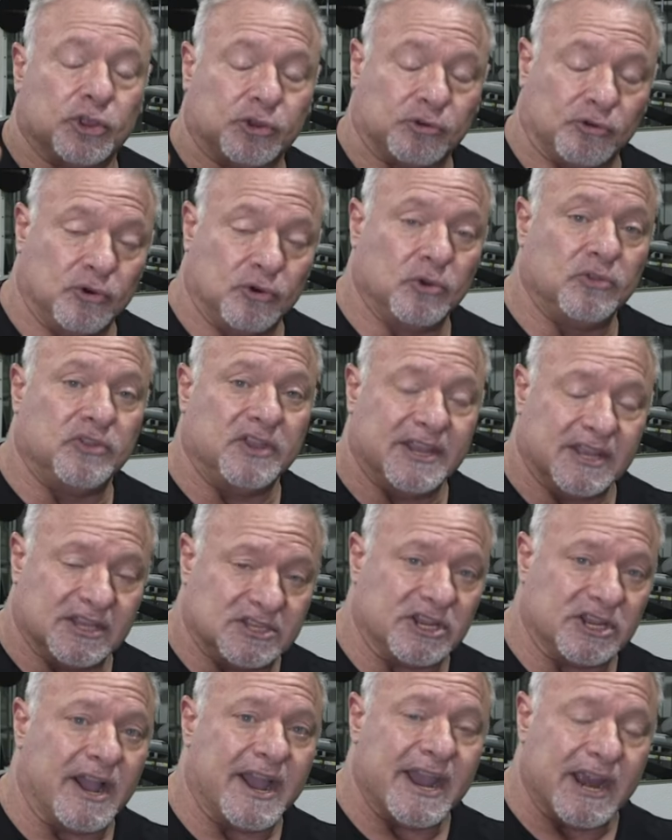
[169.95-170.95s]
through the
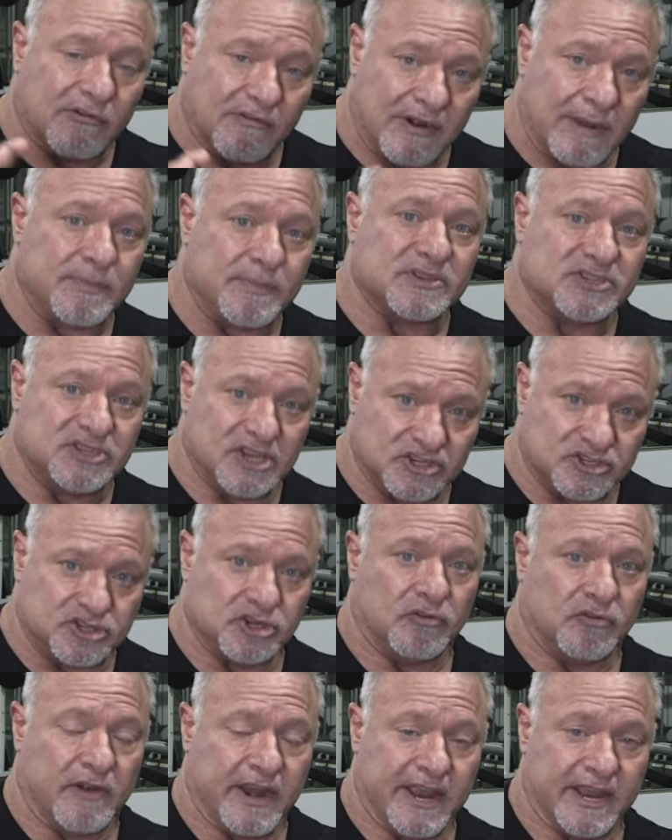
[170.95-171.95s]
entire
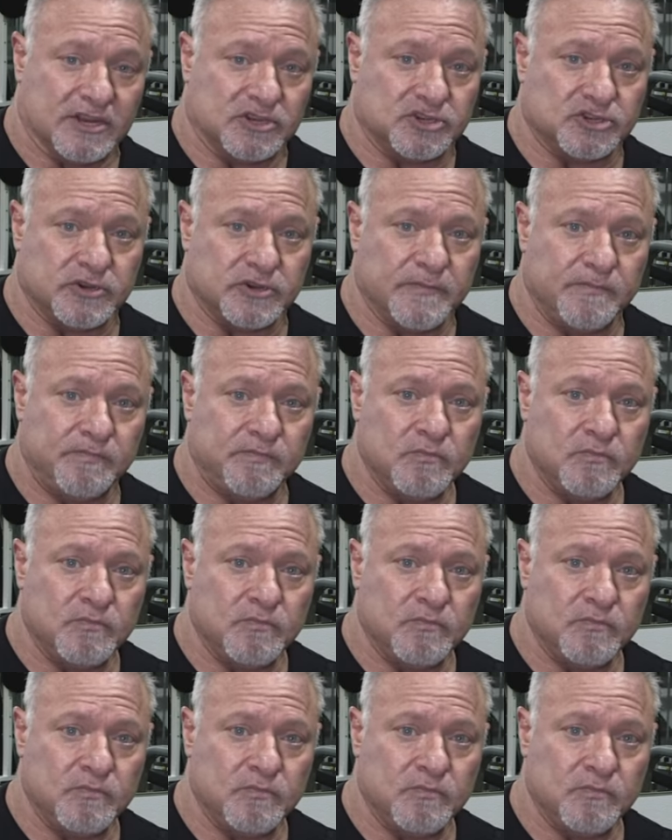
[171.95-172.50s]
repetition range.